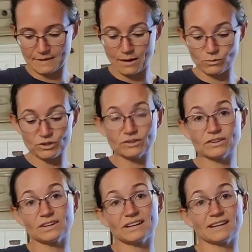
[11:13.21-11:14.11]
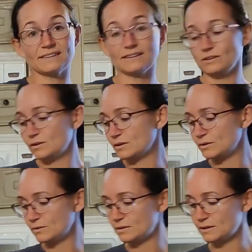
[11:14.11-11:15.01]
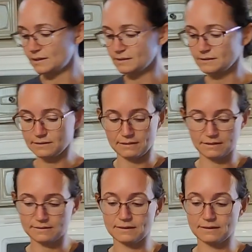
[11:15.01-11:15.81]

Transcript: And we're just going to continue to do this